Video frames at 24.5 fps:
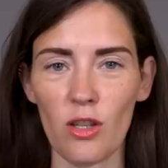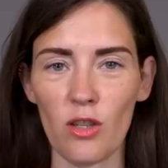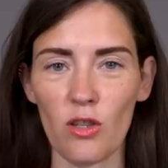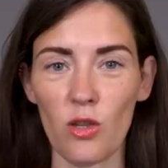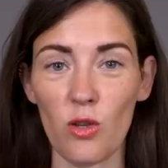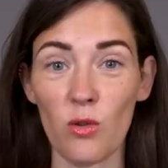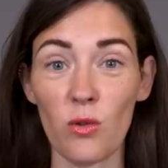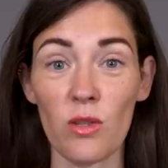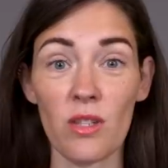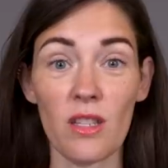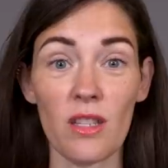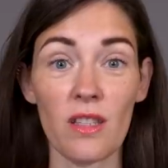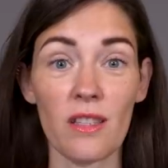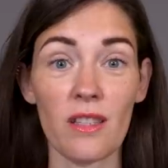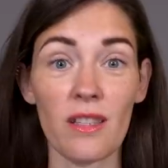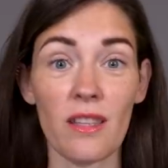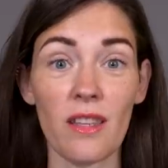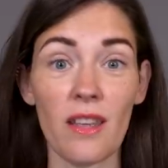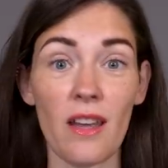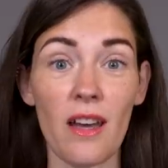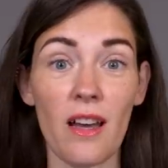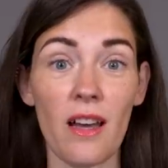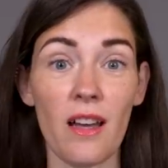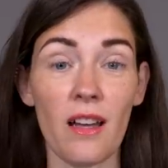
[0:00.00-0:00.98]

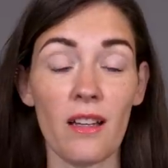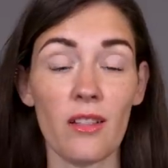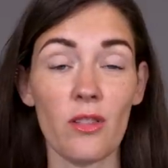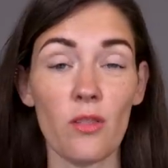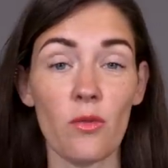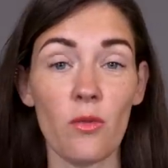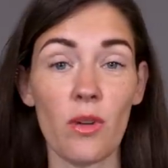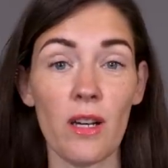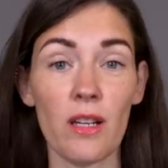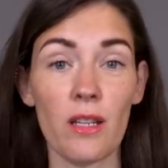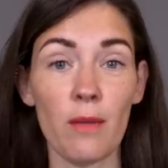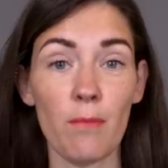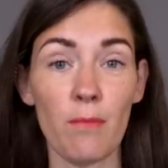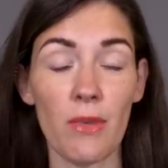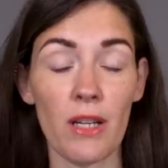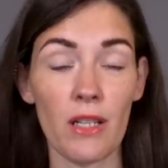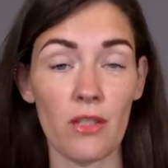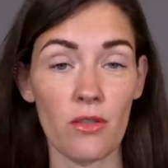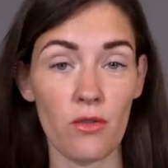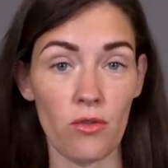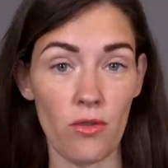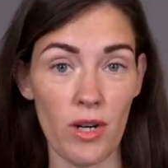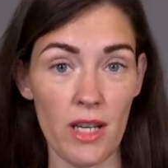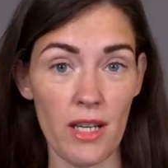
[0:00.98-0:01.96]
Notice that Dua
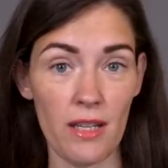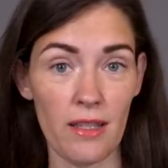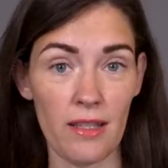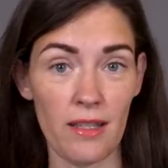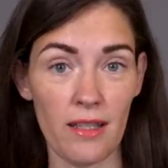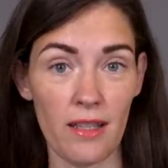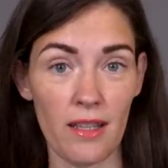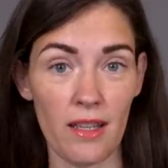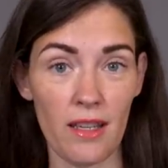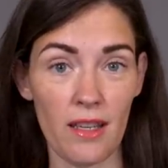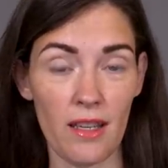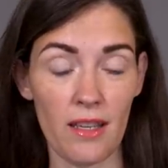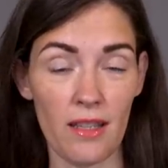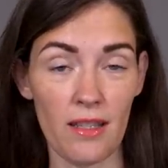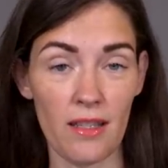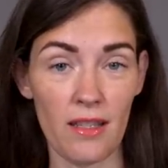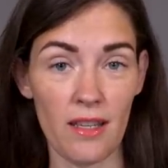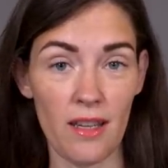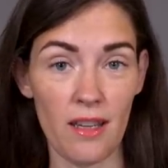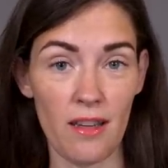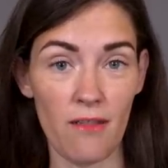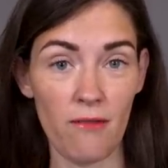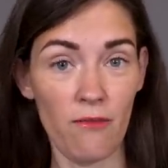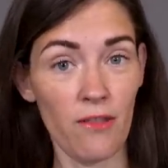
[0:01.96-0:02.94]
Lipa's dress
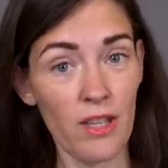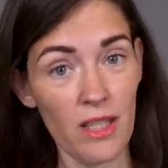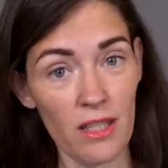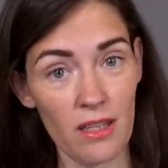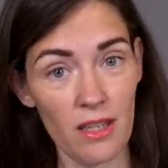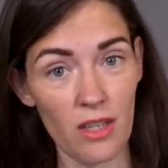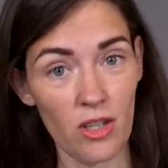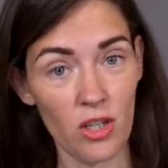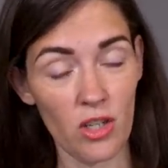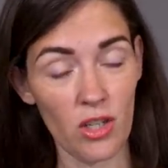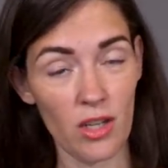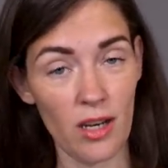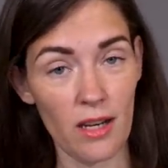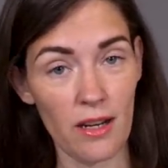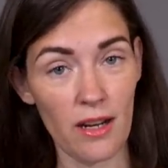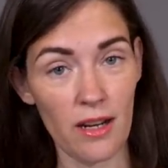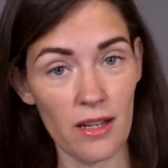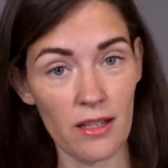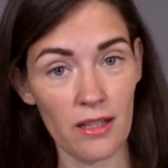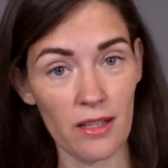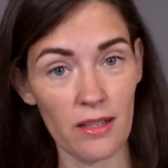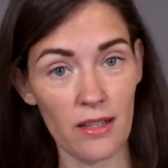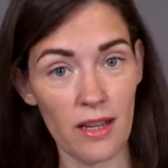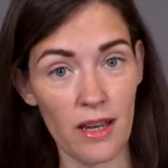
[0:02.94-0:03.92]
is a vintage
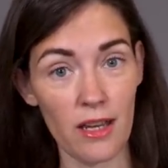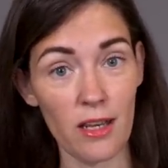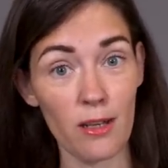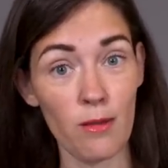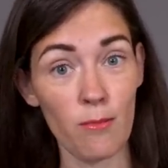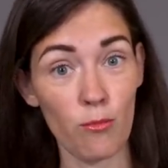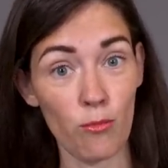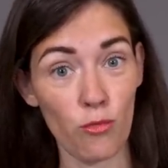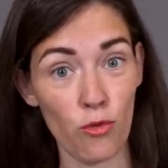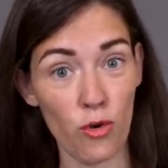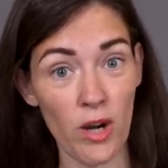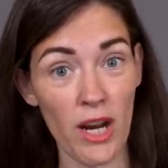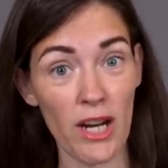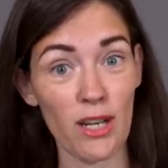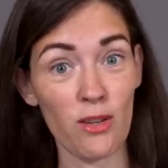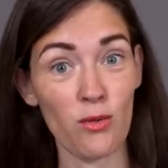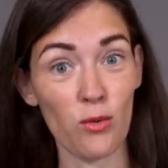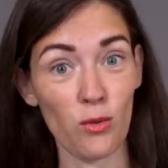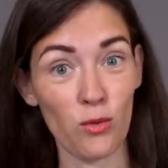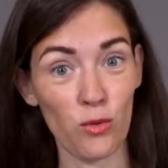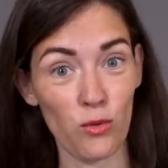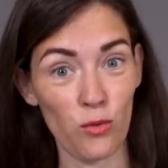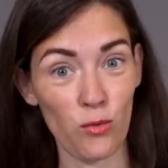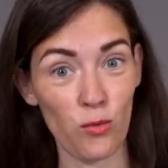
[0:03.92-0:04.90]
Chanel design
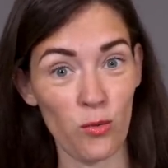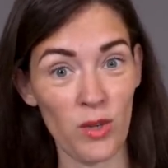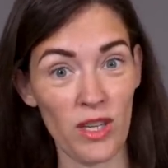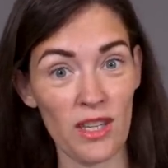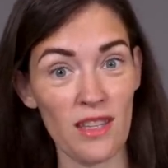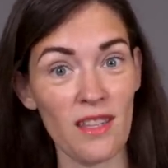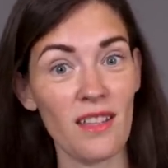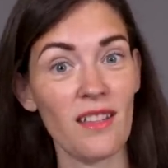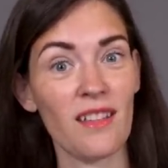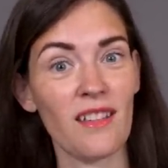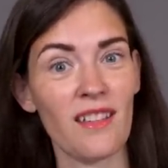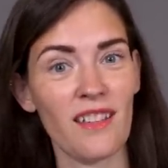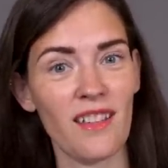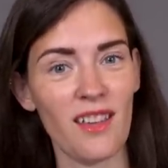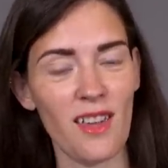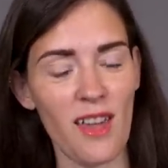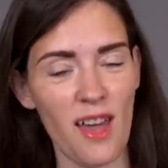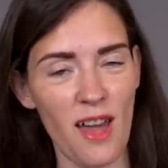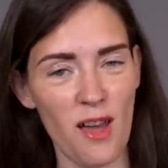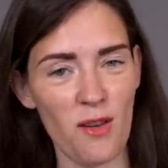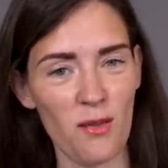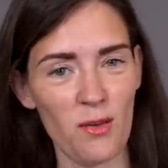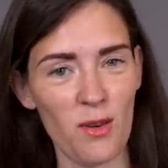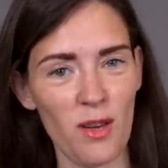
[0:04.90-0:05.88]
bridal tweed
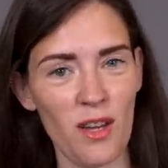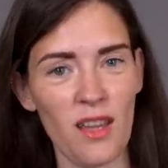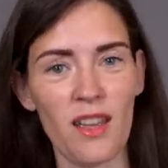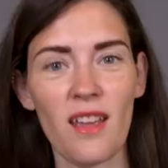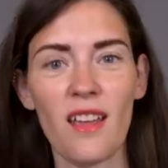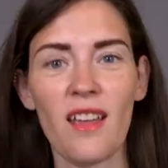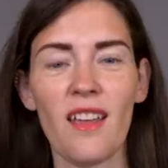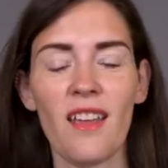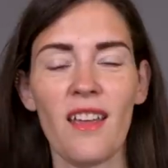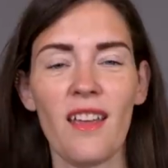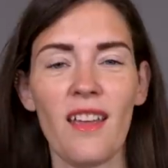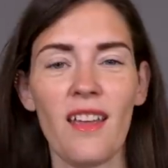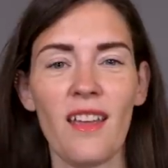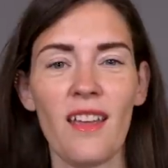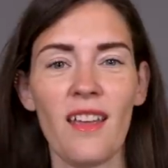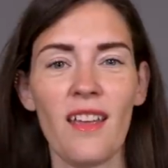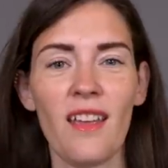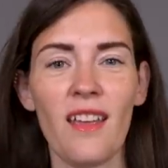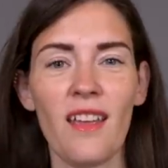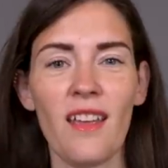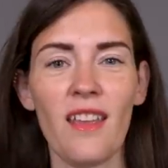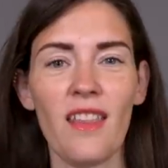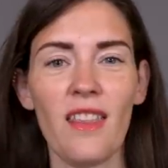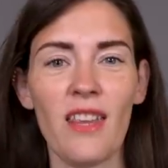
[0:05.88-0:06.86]
gown
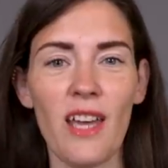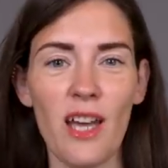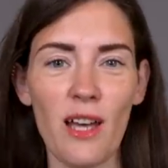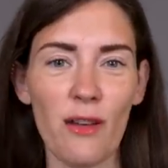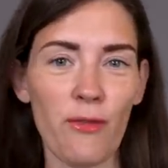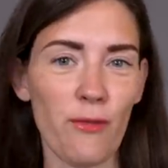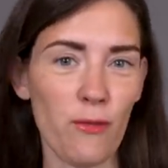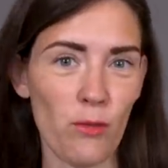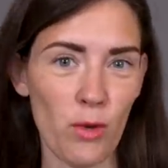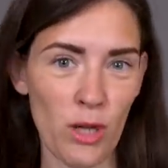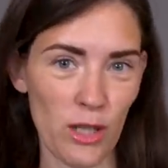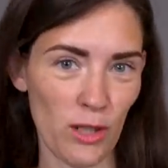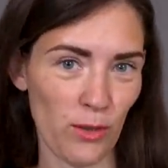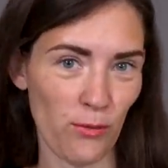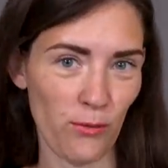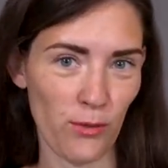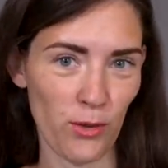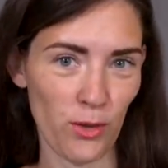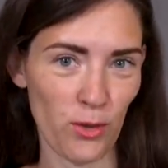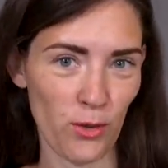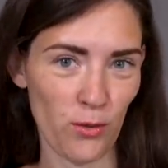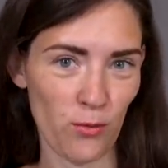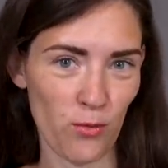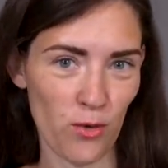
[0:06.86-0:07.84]
that was
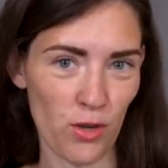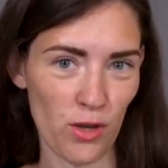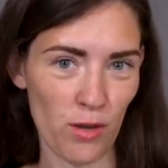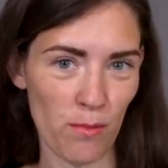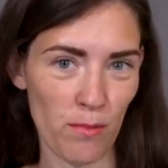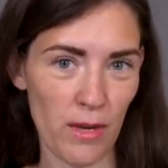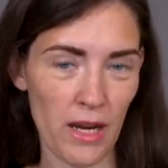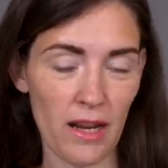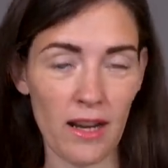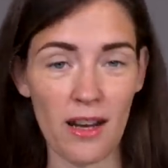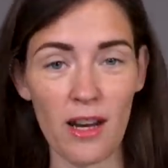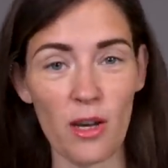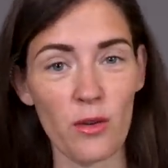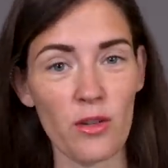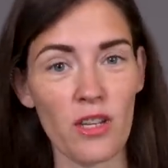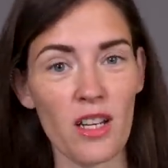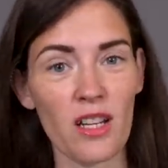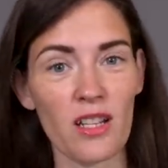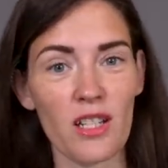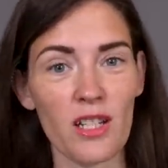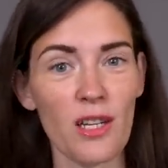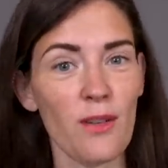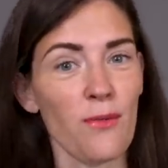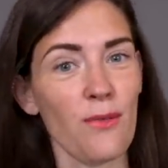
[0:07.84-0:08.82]
first worn by
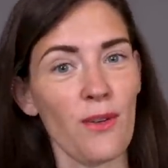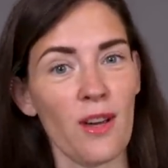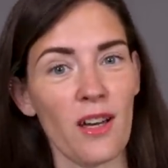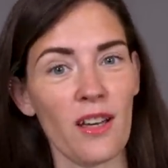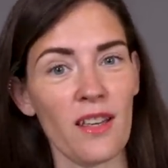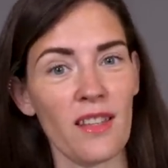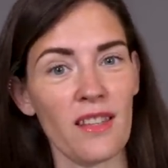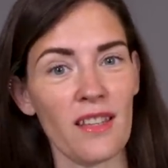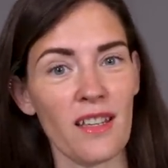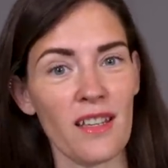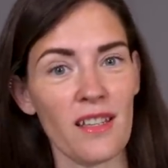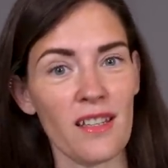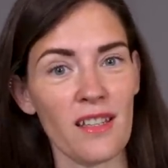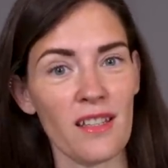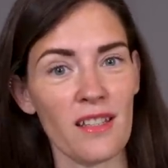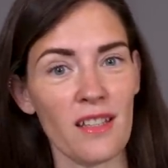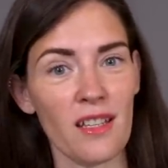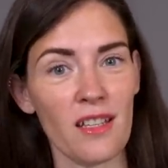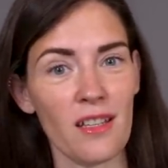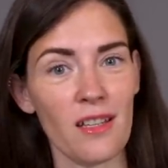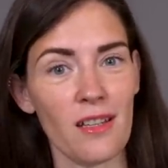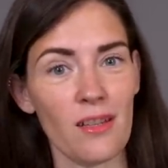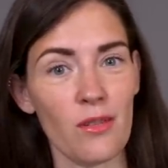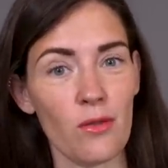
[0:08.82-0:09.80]
Claudia Schiffer in
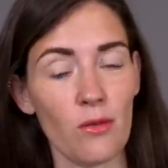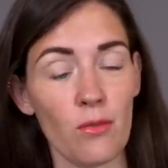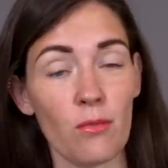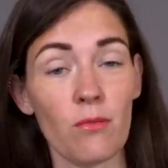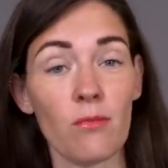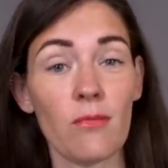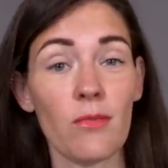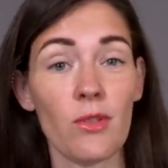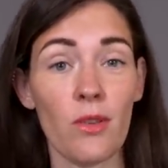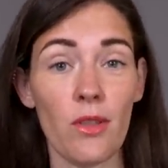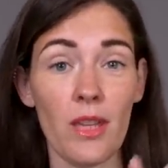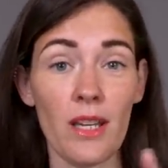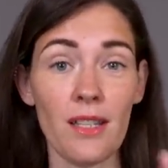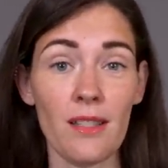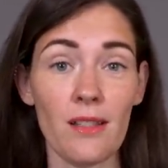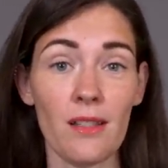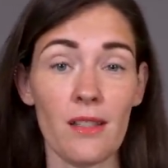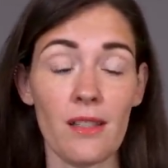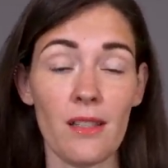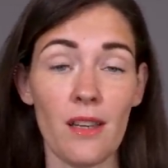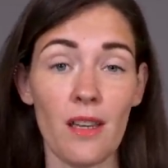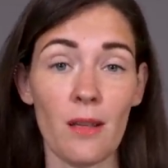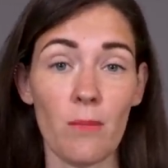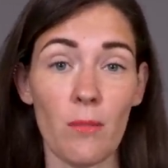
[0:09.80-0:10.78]
1992. So that's
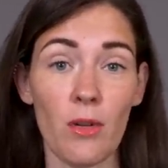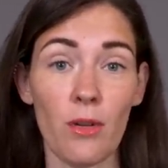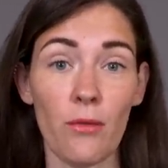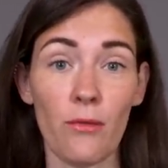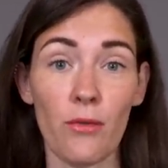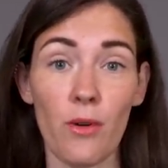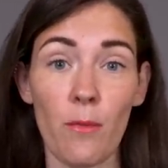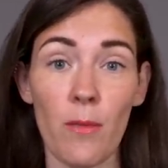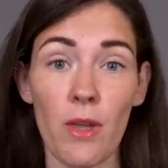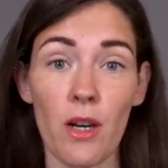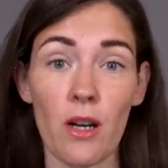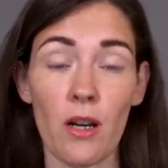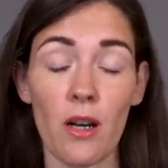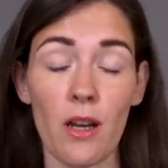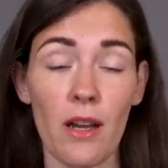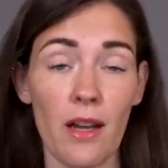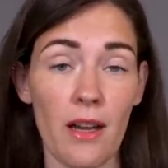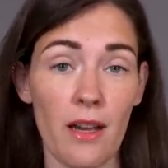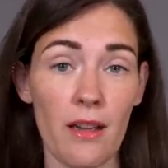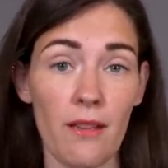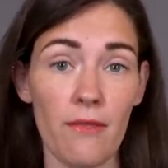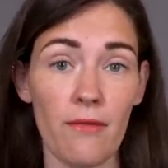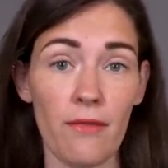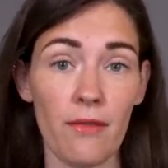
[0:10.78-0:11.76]
a statement from the
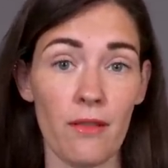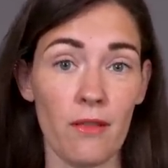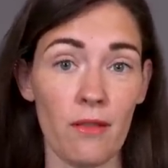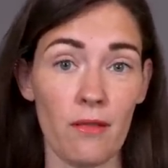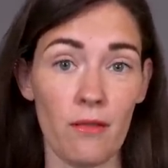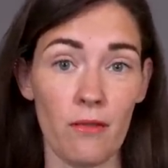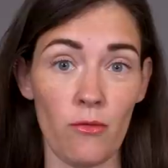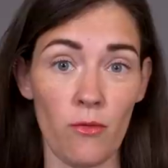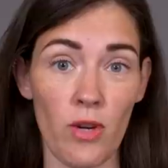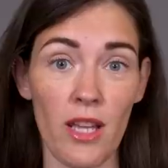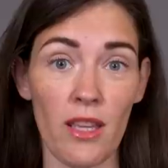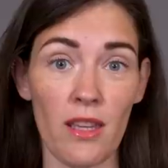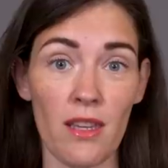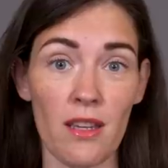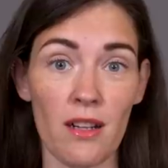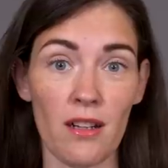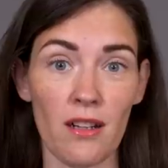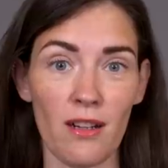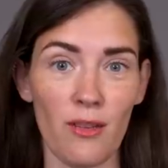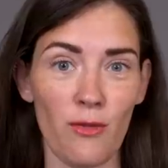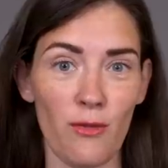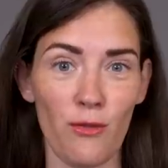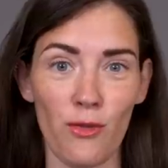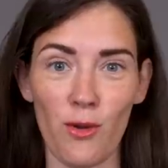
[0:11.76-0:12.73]
archive right
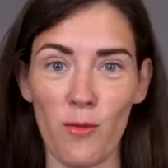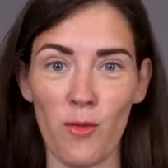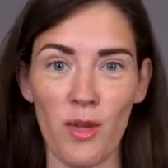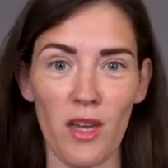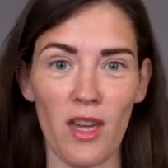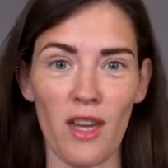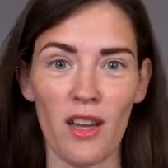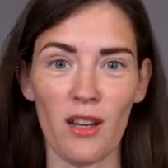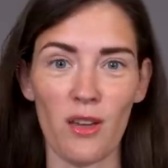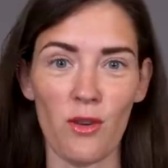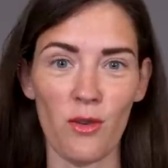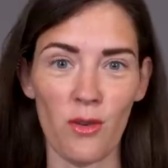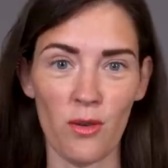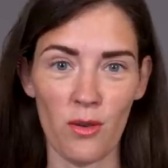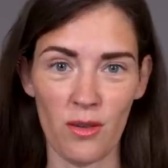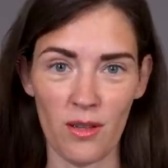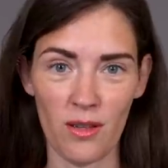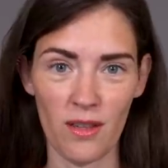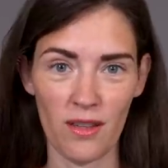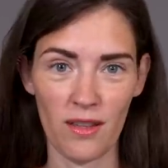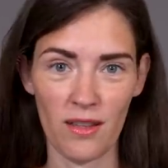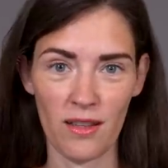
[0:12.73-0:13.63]
here from the get-go.